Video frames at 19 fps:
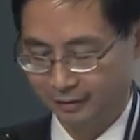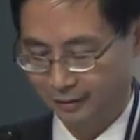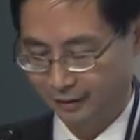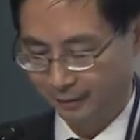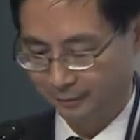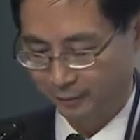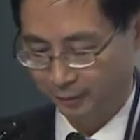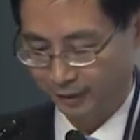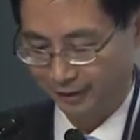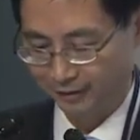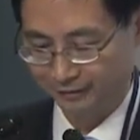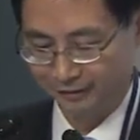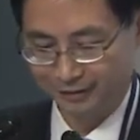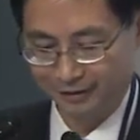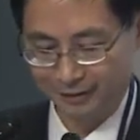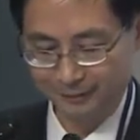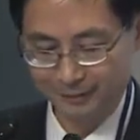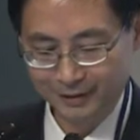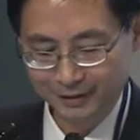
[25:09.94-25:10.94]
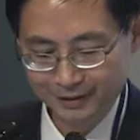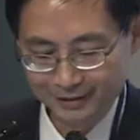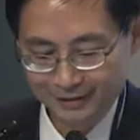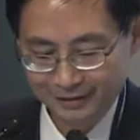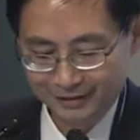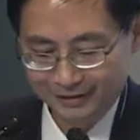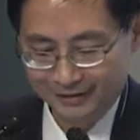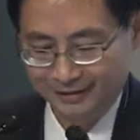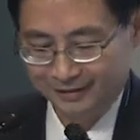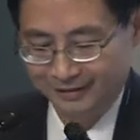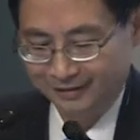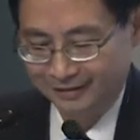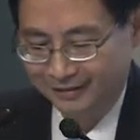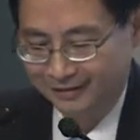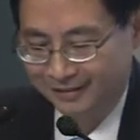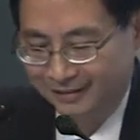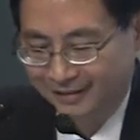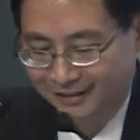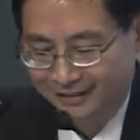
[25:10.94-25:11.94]
I'm right on
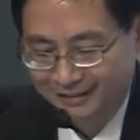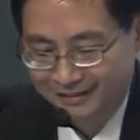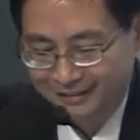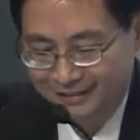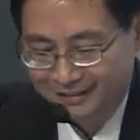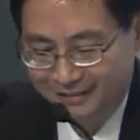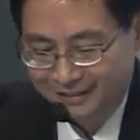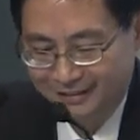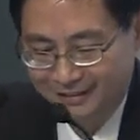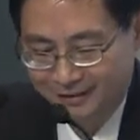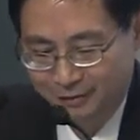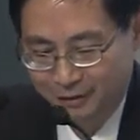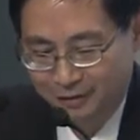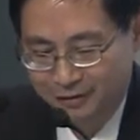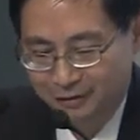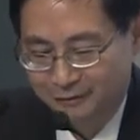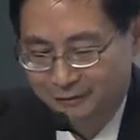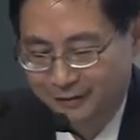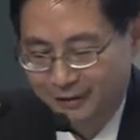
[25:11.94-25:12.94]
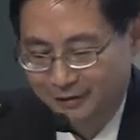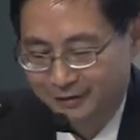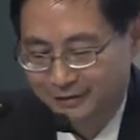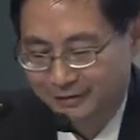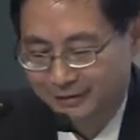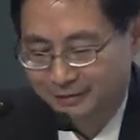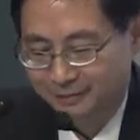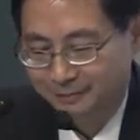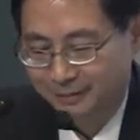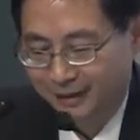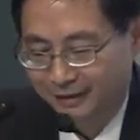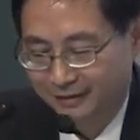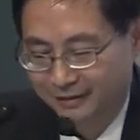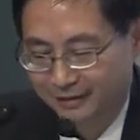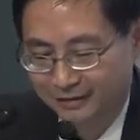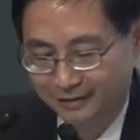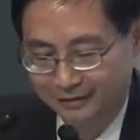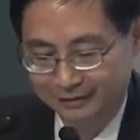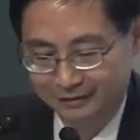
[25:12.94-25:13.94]
time, the structural factors
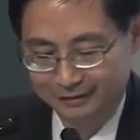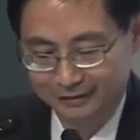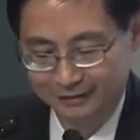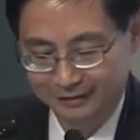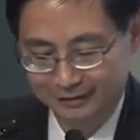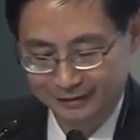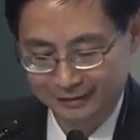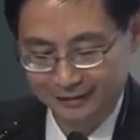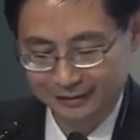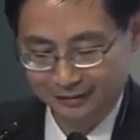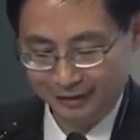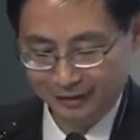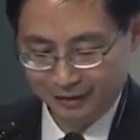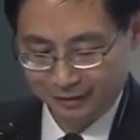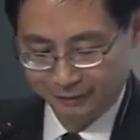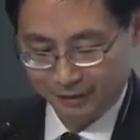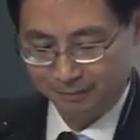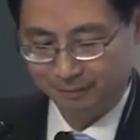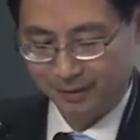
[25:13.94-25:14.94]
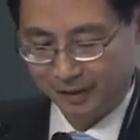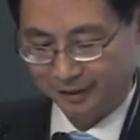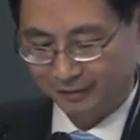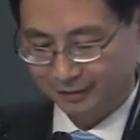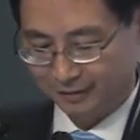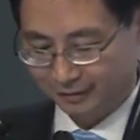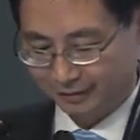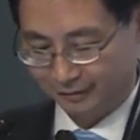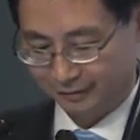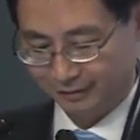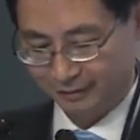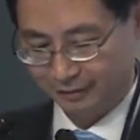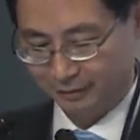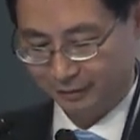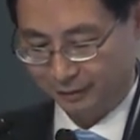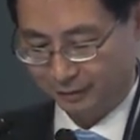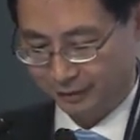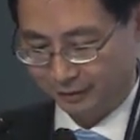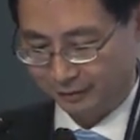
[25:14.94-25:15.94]
impact on, negative impact on
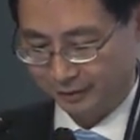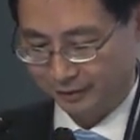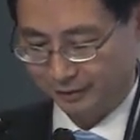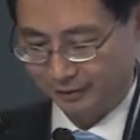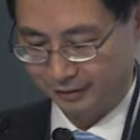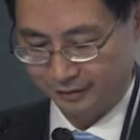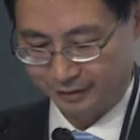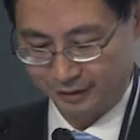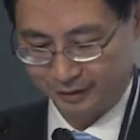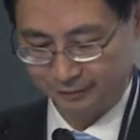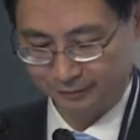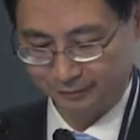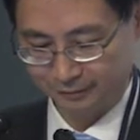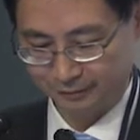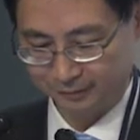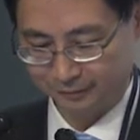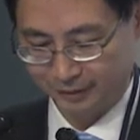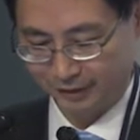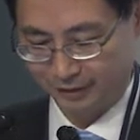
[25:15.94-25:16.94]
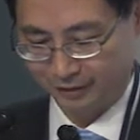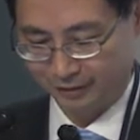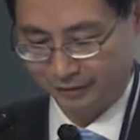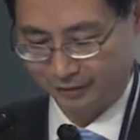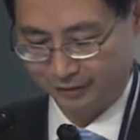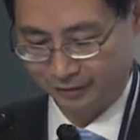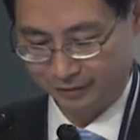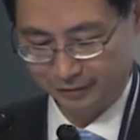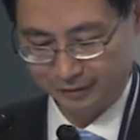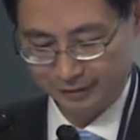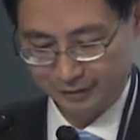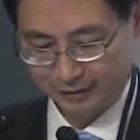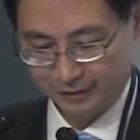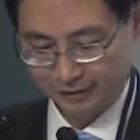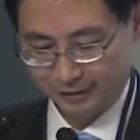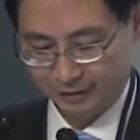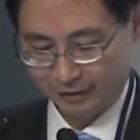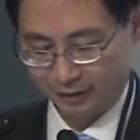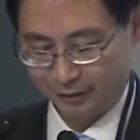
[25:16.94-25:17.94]
growth, because
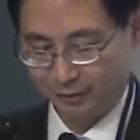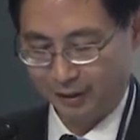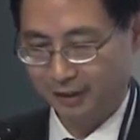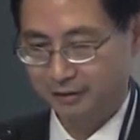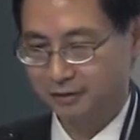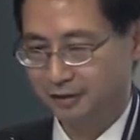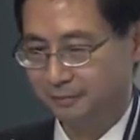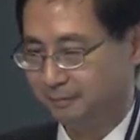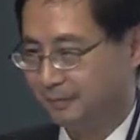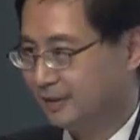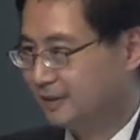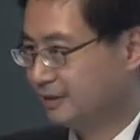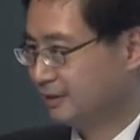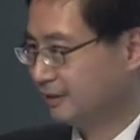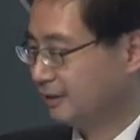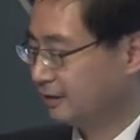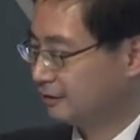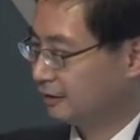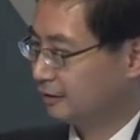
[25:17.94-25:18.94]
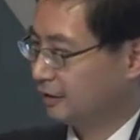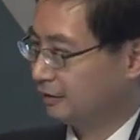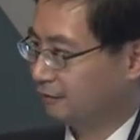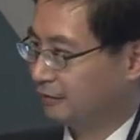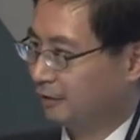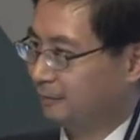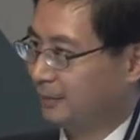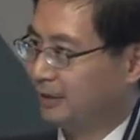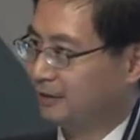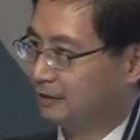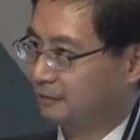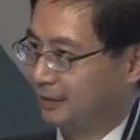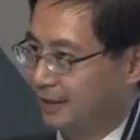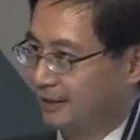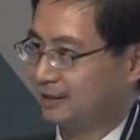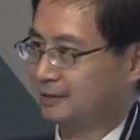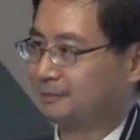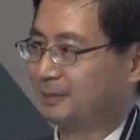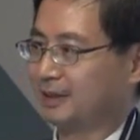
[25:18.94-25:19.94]
we're actually missing other environmental
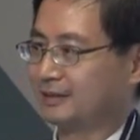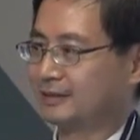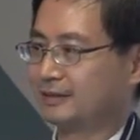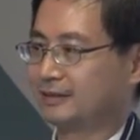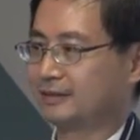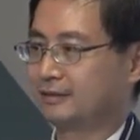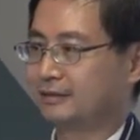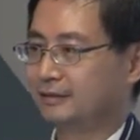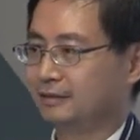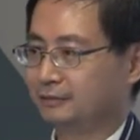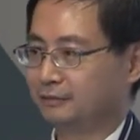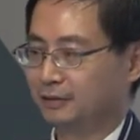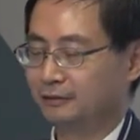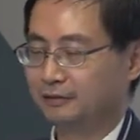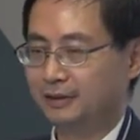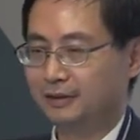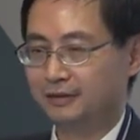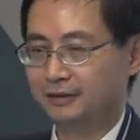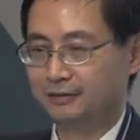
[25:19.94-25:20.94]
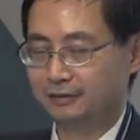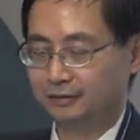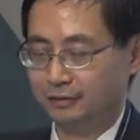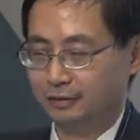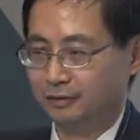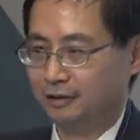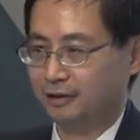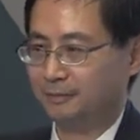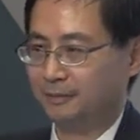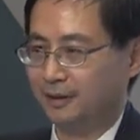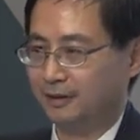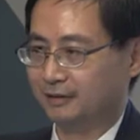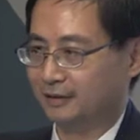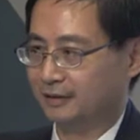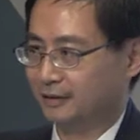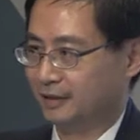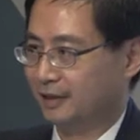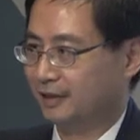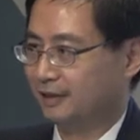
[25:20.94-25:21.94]
aspects. We only talk
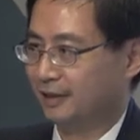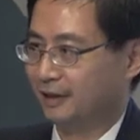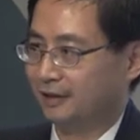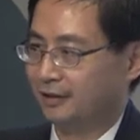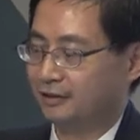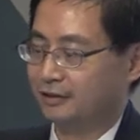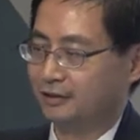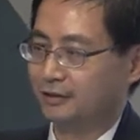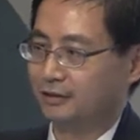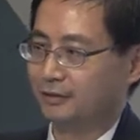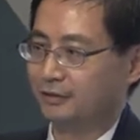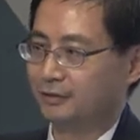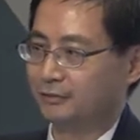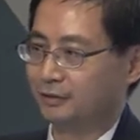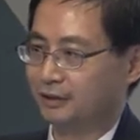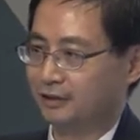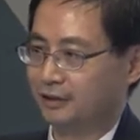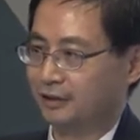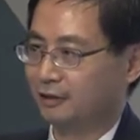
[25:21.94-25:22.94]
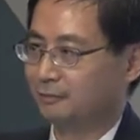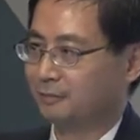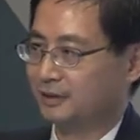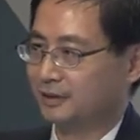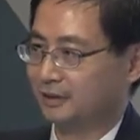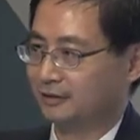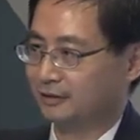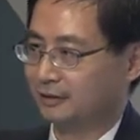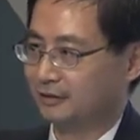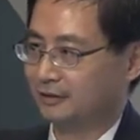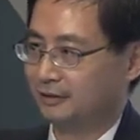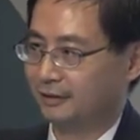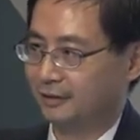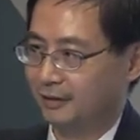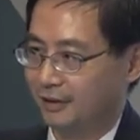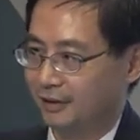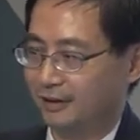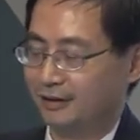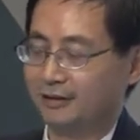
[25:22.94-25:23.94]
about clean energy, which helps on the
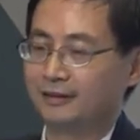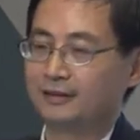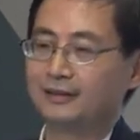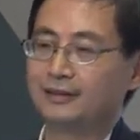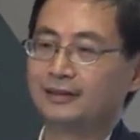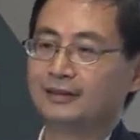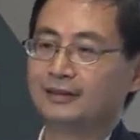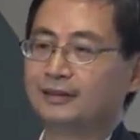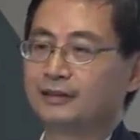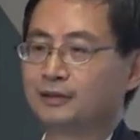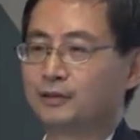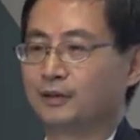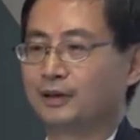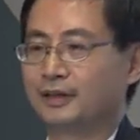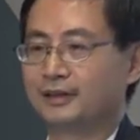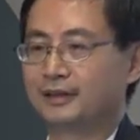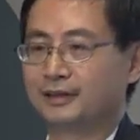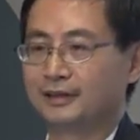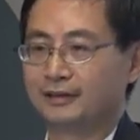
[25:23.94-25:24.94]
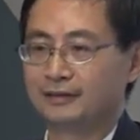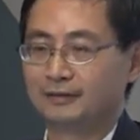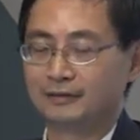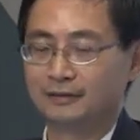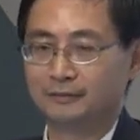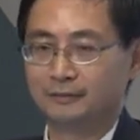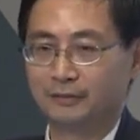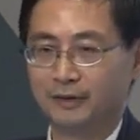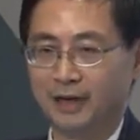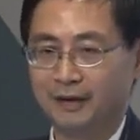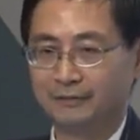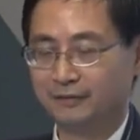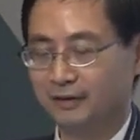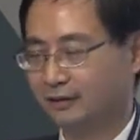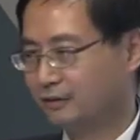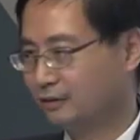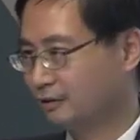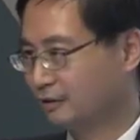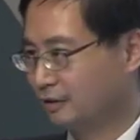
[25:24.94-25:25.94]
air quality, but we have
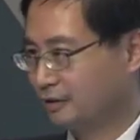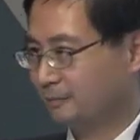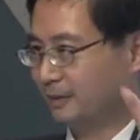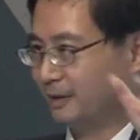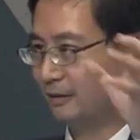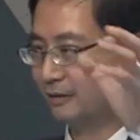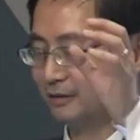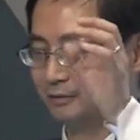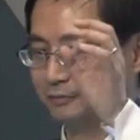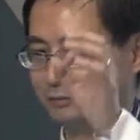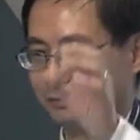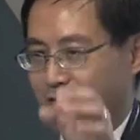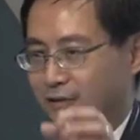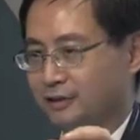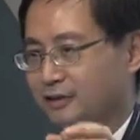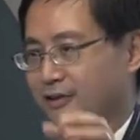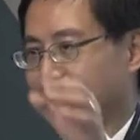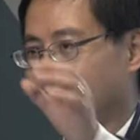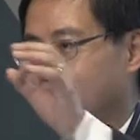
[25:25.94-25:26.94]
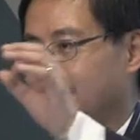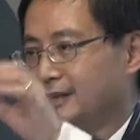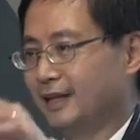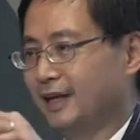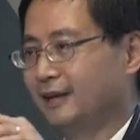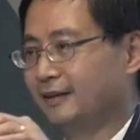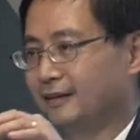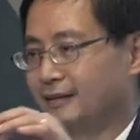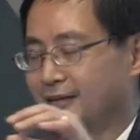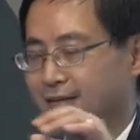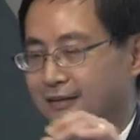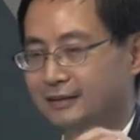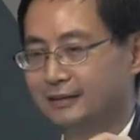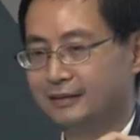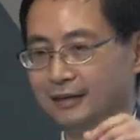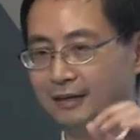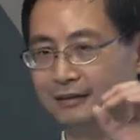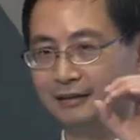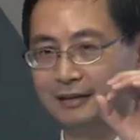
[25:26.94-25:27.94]
not talked about the water and land.
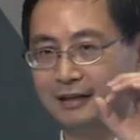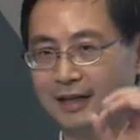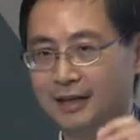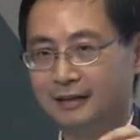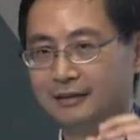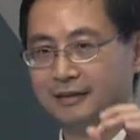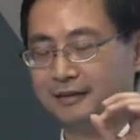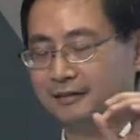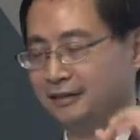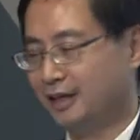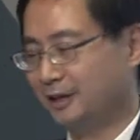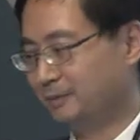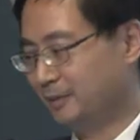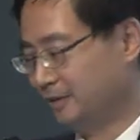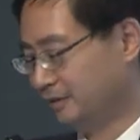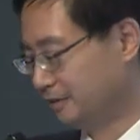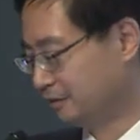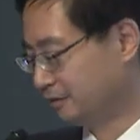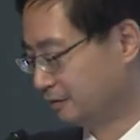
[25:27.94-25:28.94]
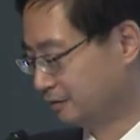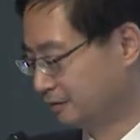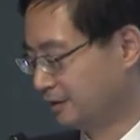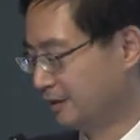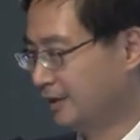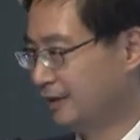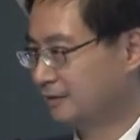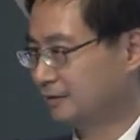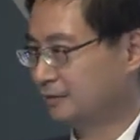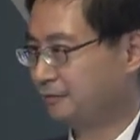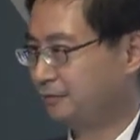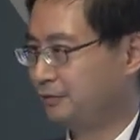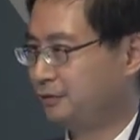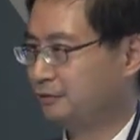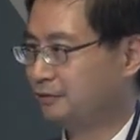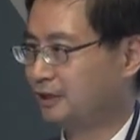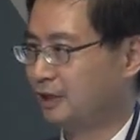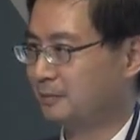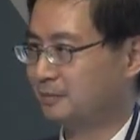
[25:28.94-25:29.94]
And land contamination has a
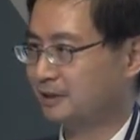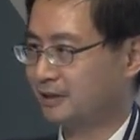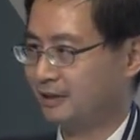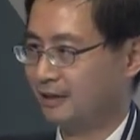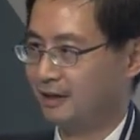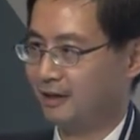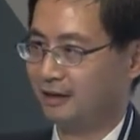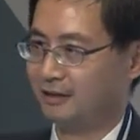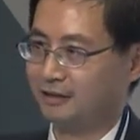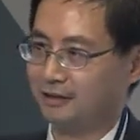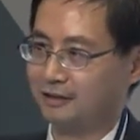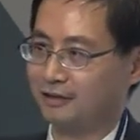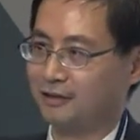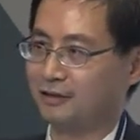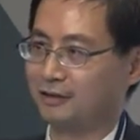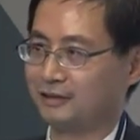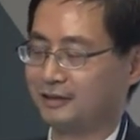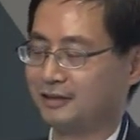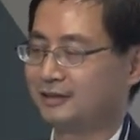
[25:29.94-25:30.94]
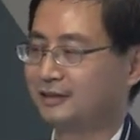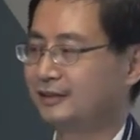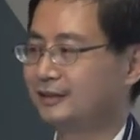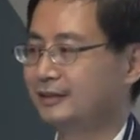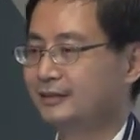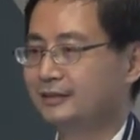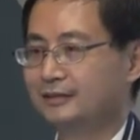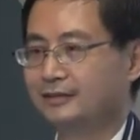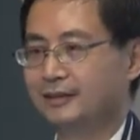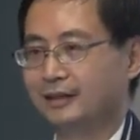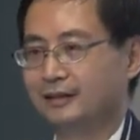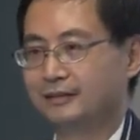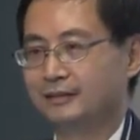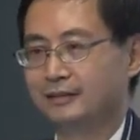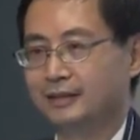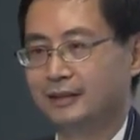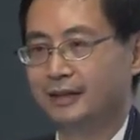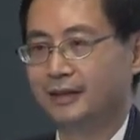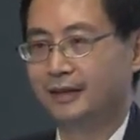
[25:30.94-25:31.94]
few times higher cost
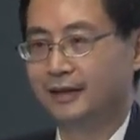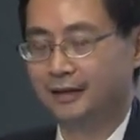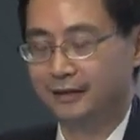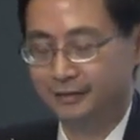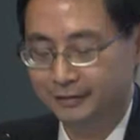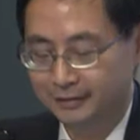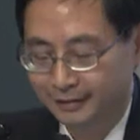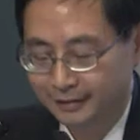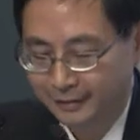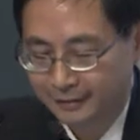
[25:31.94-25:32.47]
than the air.